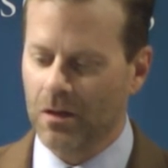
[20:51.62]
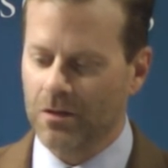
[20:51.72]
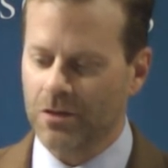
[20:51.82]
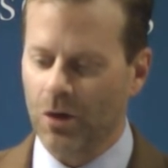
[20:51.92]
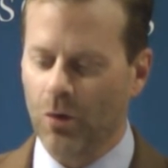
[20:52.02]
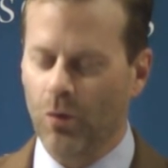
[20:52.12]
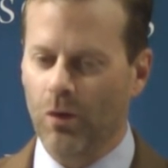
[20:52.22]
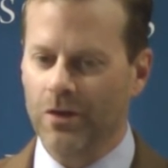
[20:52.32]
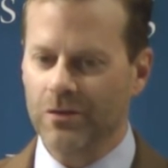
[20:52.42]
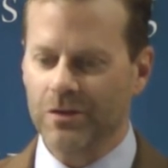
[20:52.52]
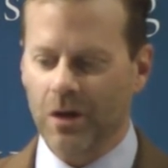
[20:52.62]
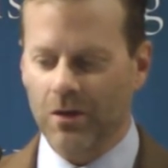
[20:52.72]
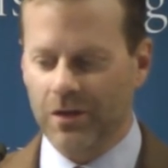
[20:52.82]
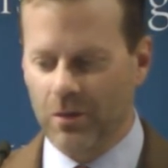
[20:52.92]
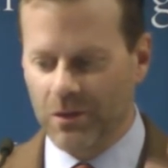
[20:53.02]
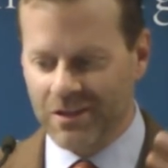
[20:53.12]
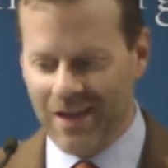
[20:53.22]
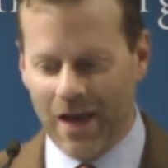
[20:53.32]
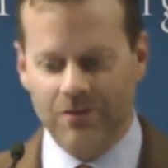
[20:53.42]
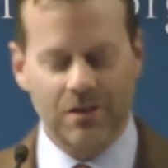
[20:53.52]
So, as a result, humans
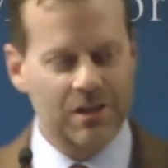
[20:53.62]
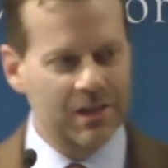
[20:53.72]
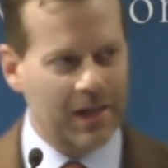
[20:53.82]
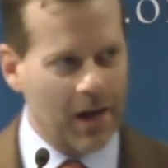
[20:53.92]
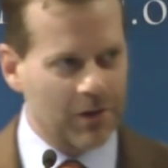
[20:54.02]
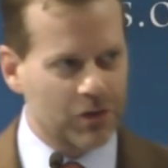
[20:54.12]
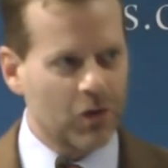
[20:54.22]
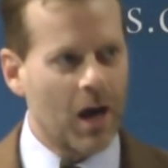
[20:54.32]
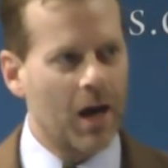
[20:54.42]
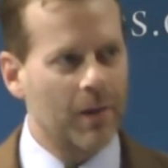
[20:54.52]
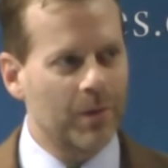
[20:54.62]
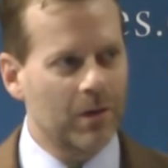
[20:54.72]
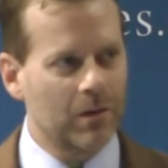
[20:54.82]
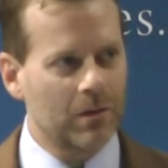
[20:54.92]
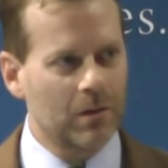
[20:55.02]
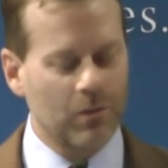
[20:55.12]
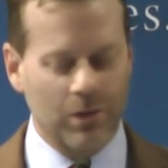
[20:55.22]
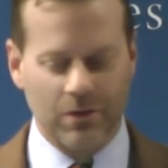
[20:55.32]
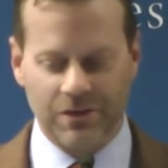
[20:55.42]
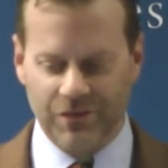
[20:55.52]
naturally seek out a tribe
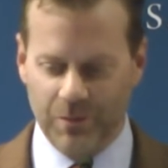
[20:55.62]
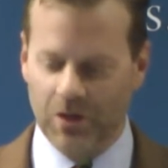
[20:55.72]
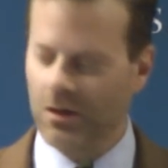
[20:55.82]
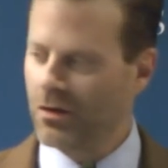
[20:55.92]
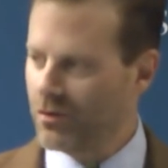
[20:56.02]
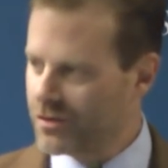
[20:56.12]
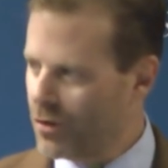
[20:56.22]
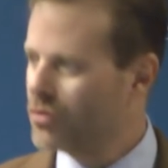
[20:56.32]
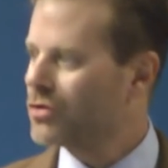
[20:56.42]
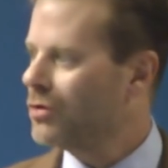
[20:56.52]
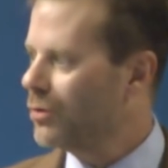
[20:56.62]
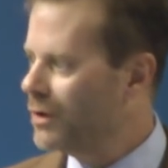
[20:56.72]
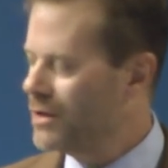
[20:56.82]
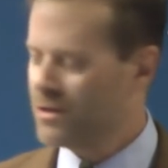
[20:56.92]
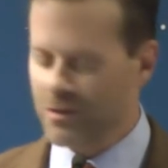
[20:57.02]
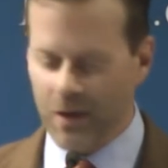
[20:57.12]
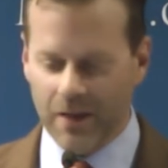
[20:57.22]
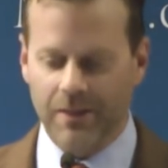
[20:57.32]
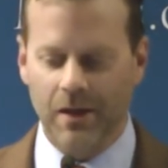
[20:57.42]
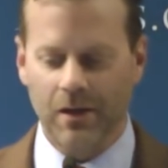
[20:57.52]
whether it's familial or social or religious or
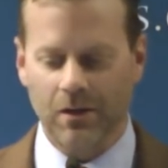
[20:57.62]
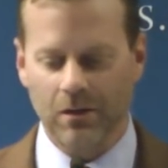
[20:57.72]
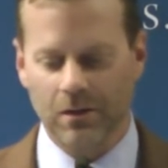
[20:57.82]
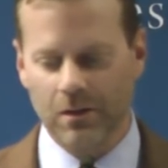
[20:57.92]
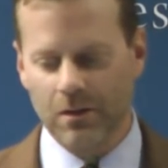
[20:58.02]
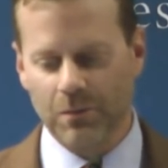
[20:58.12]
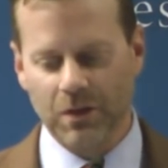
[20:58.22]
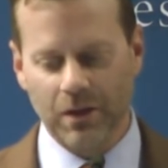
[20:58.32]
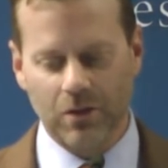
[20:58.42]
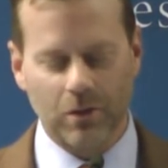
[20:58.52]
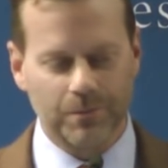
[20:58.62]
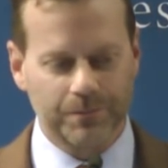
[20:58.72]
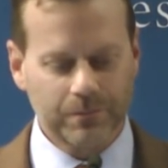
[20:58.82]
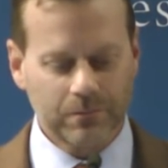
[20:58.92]
ethnic or political.